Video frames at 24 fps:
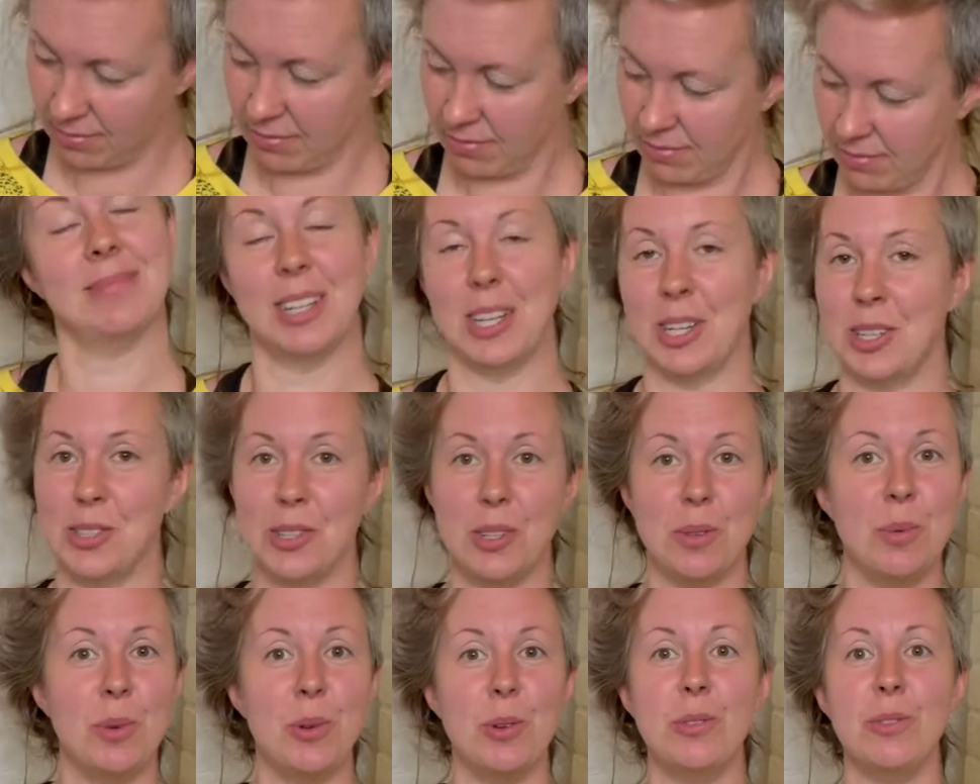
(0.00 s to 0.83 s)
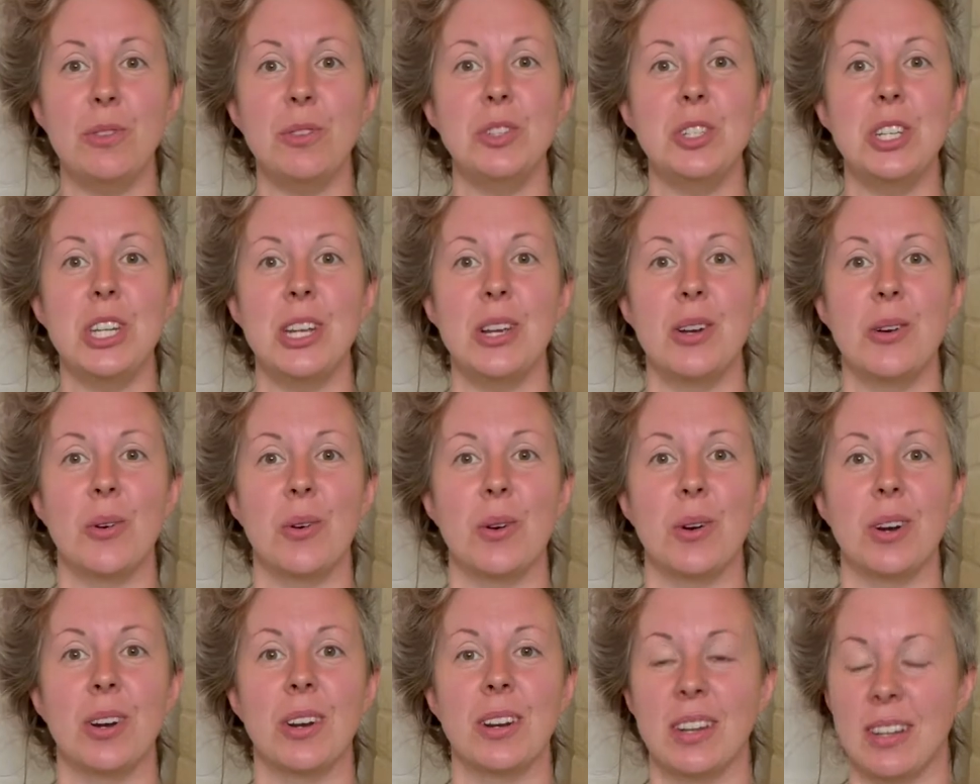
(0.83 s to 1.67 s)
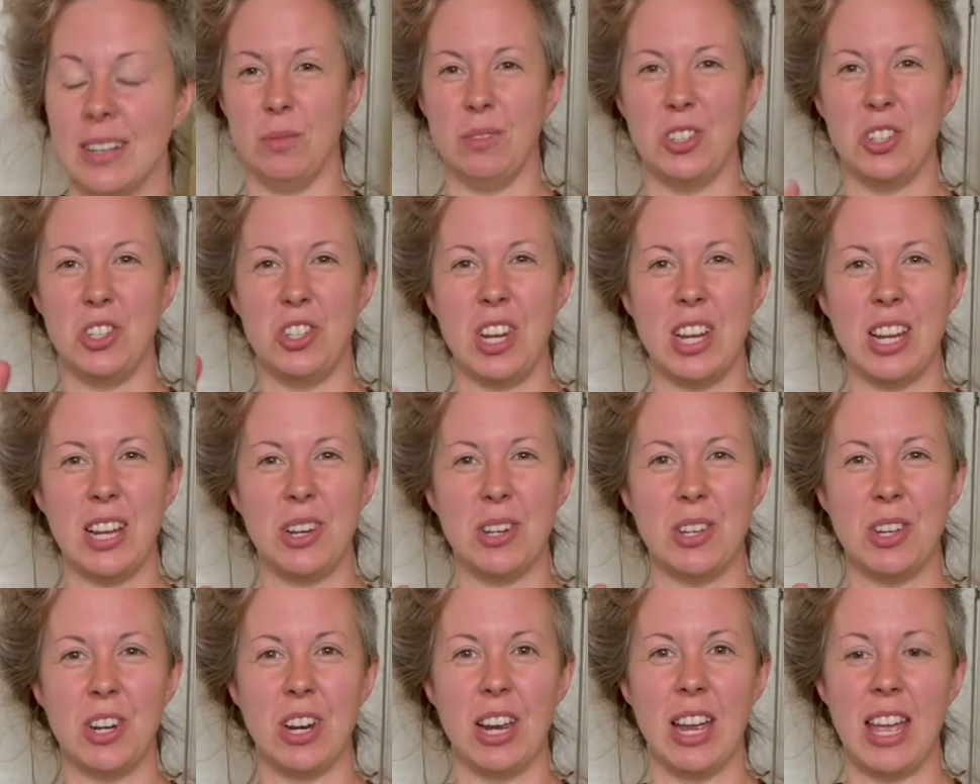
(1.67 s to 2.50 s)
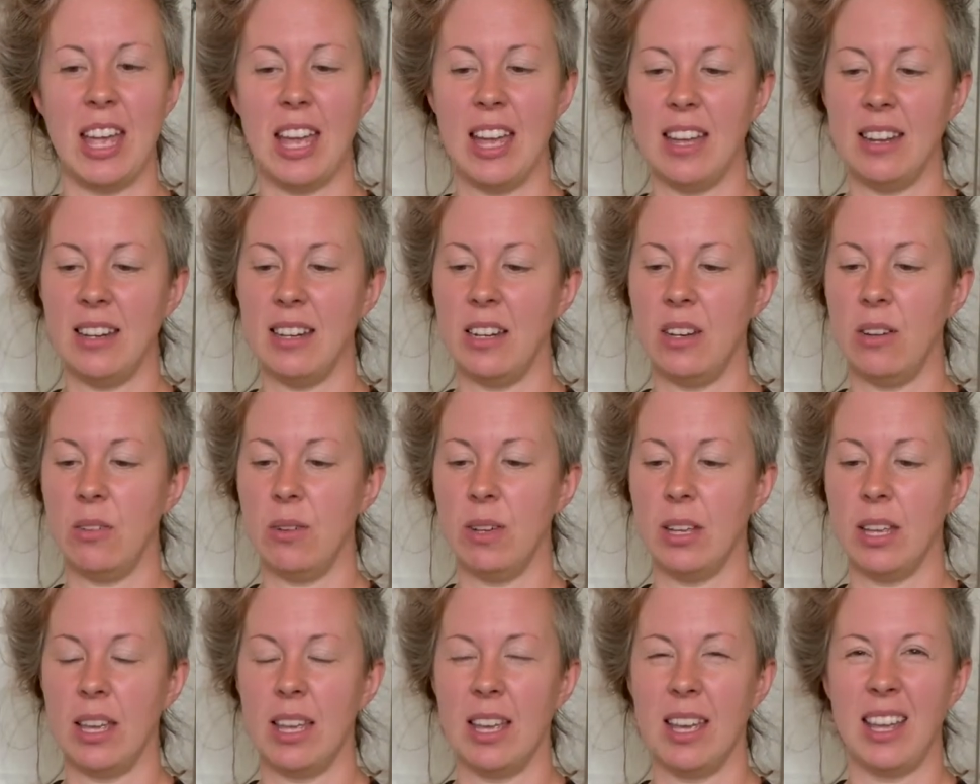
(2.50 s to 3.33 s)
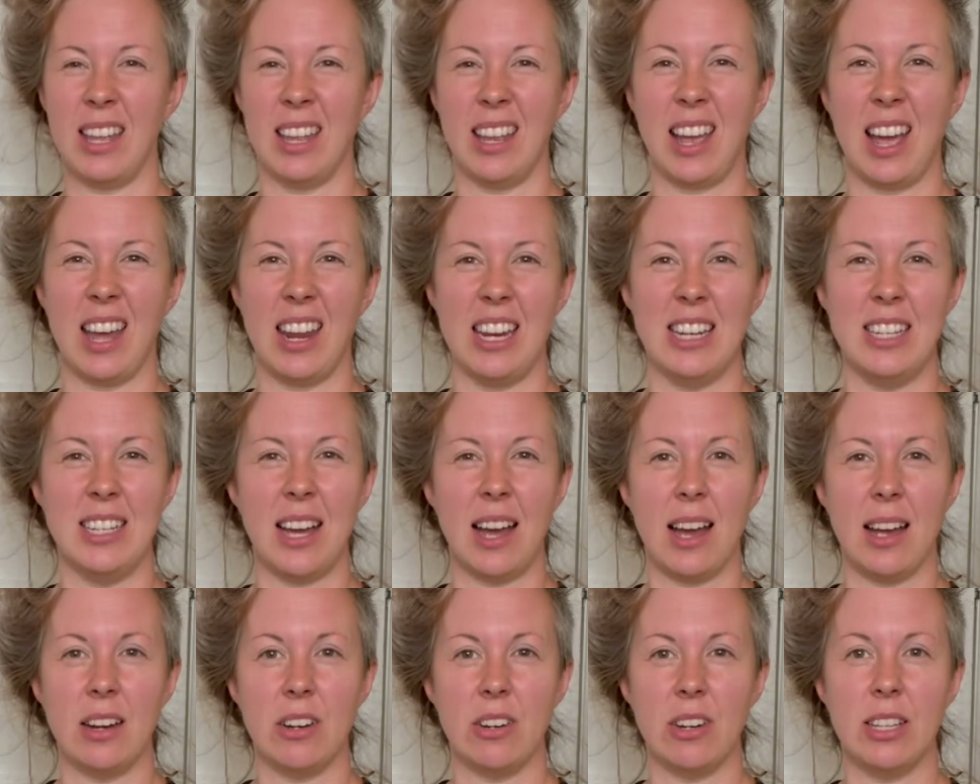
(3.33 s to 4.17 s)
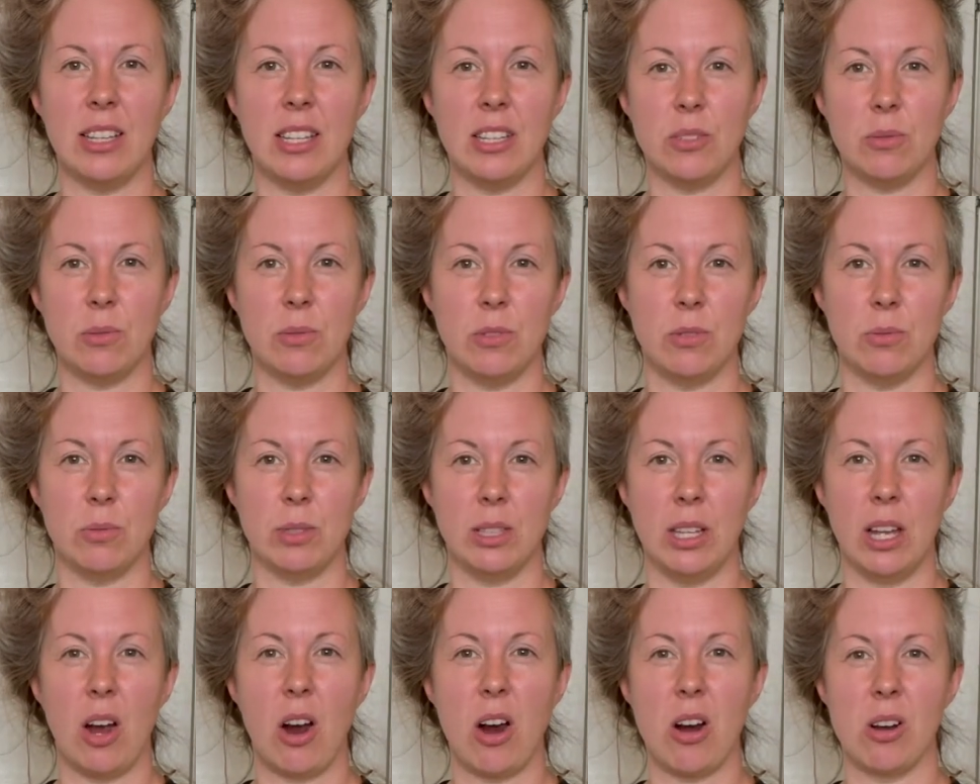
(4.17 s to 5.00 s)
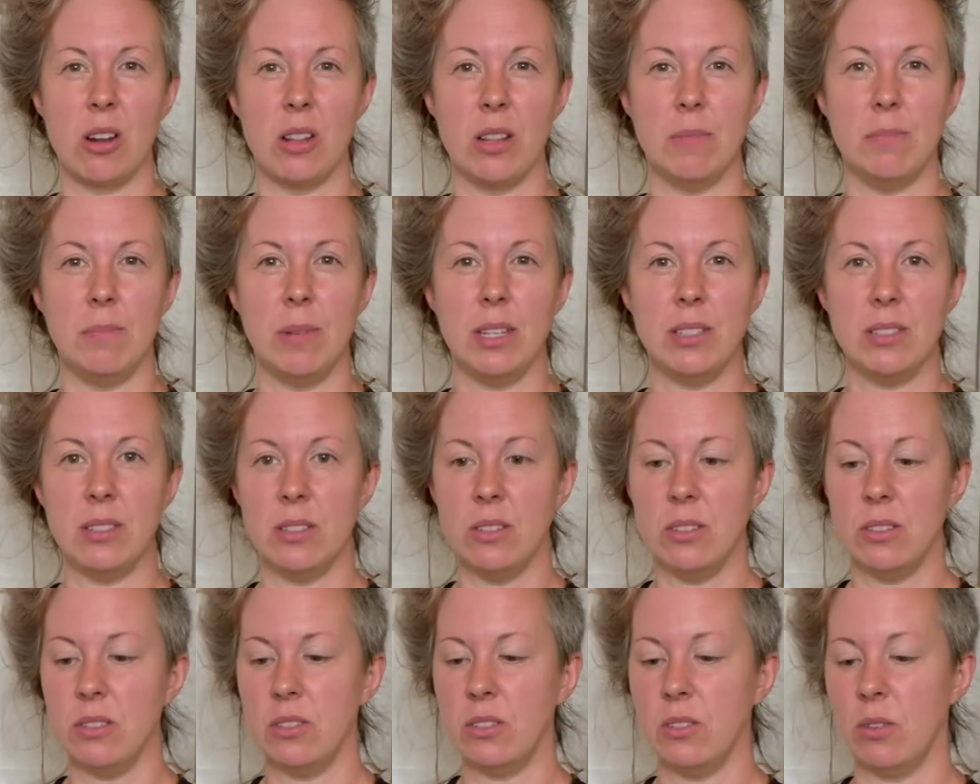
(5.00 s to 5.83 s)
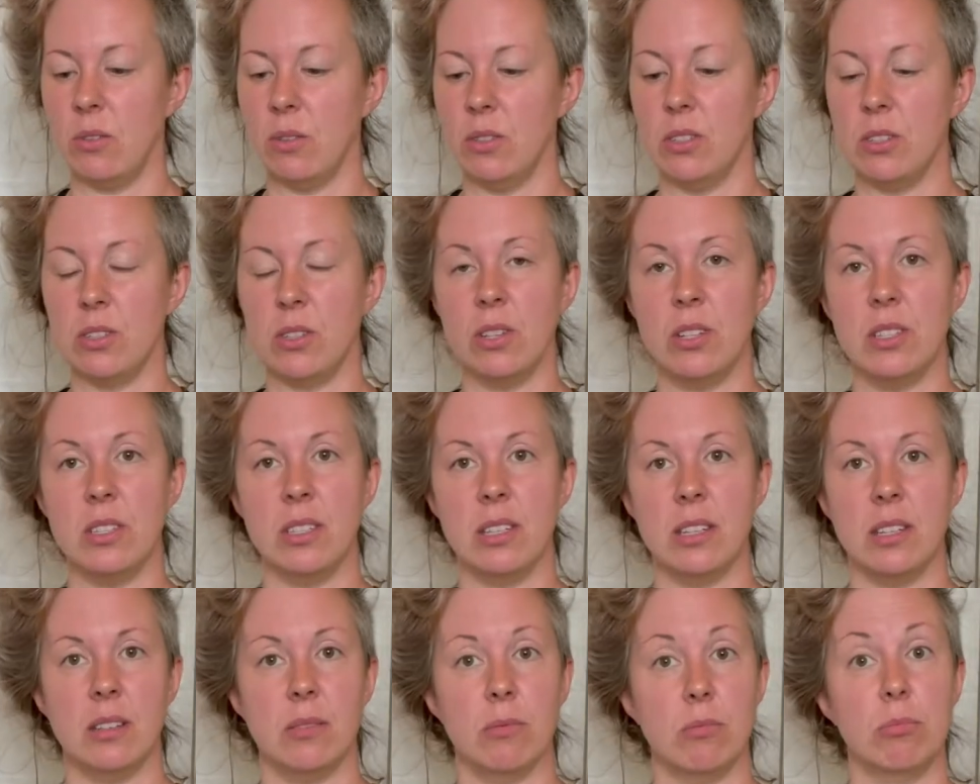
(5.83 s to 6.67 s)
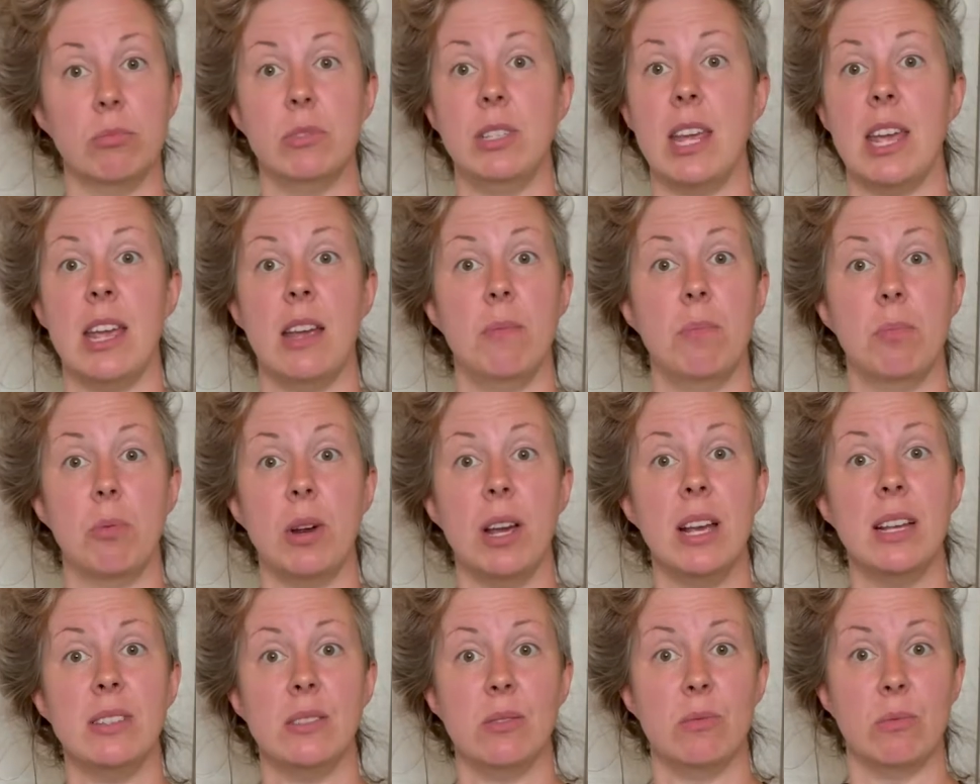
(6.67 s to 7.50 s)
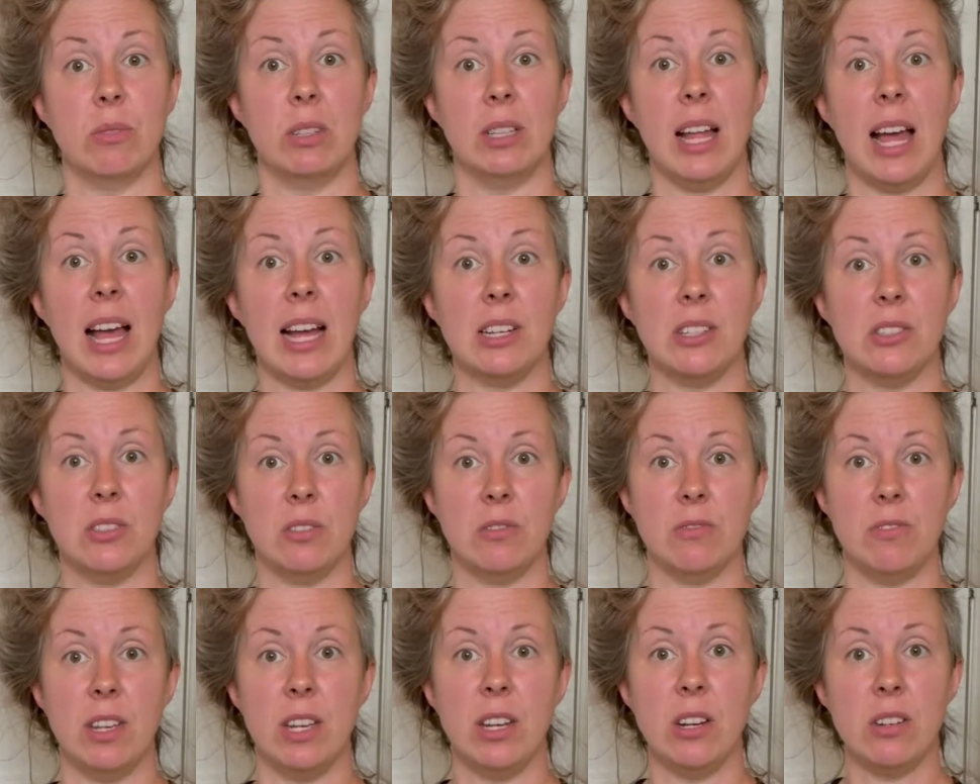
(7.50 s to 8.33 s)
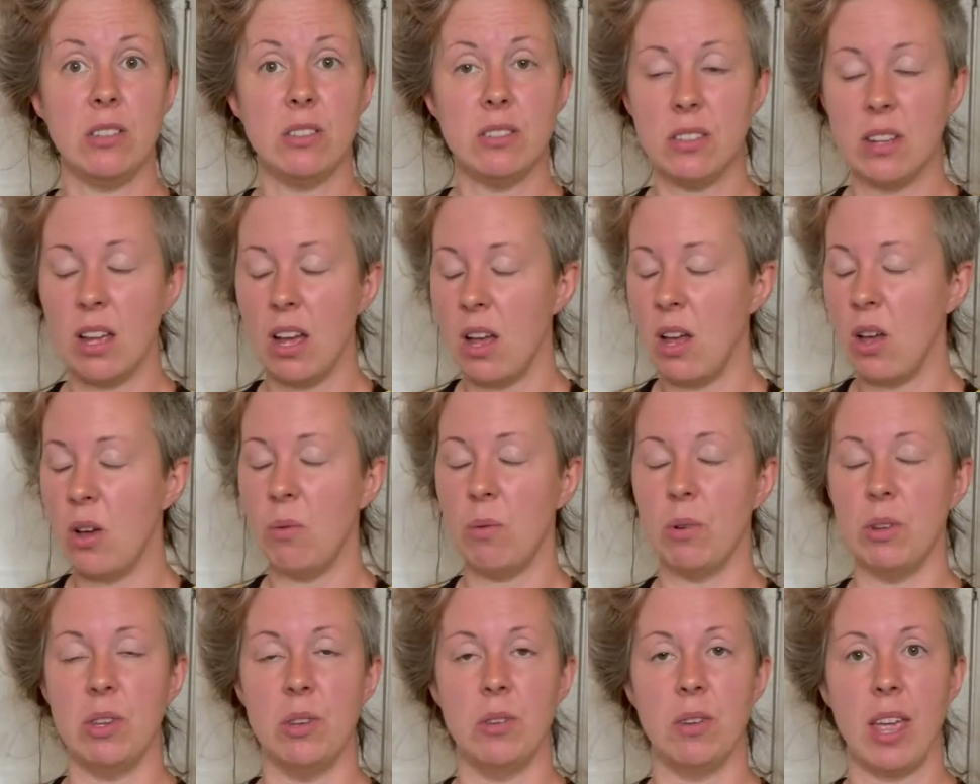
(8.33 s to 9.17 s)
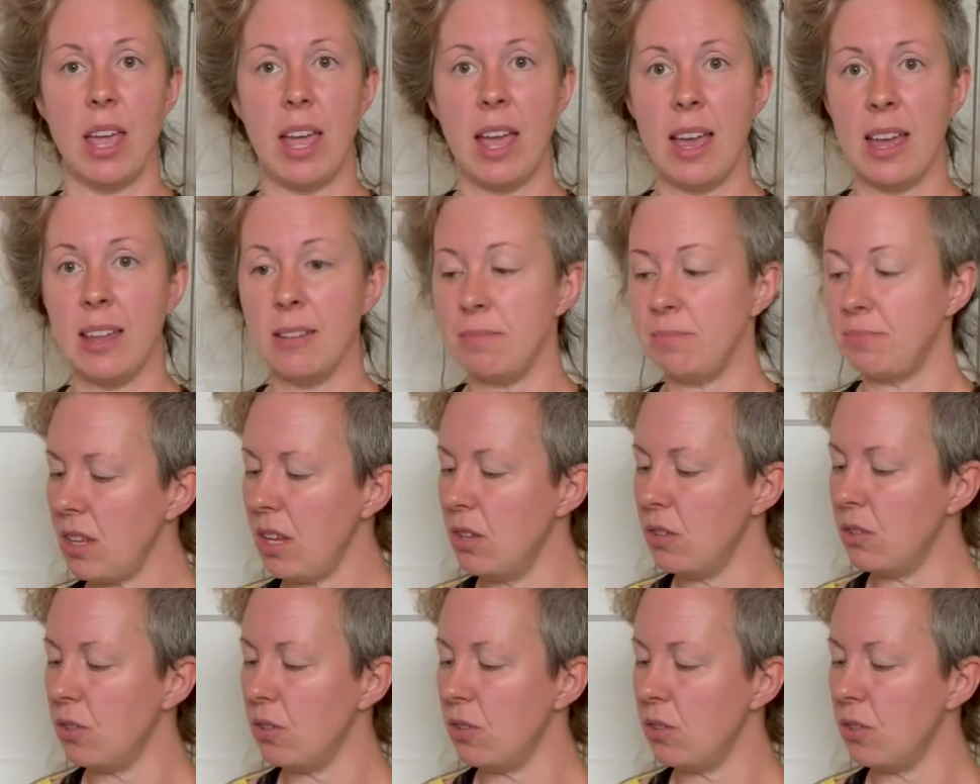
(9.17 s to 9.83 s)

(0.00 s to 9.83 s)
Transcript: There's your beautiful G chord. Shake out your hand. I know it can get kind of tiring. This one's really hard on the muscles, so it's good to take breaks and relax your fingers when you can.